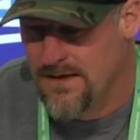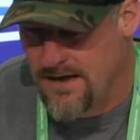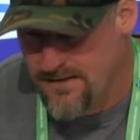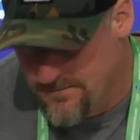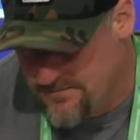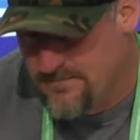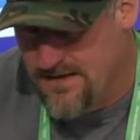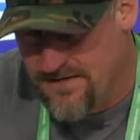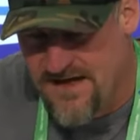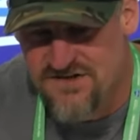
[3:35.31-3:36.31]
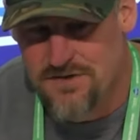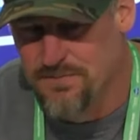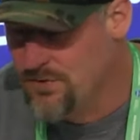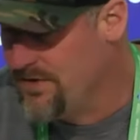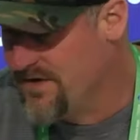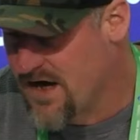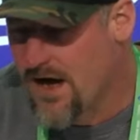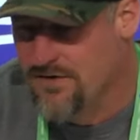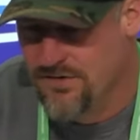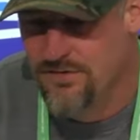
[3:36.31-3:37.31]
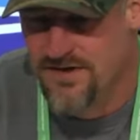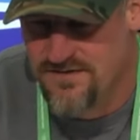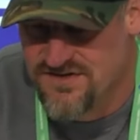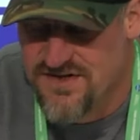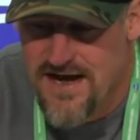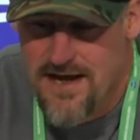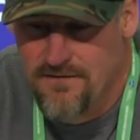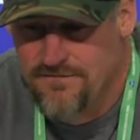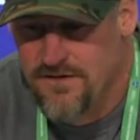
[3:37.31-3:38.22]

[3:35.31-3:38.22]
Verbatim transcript: and and that's the beauty of the continuity of the staff.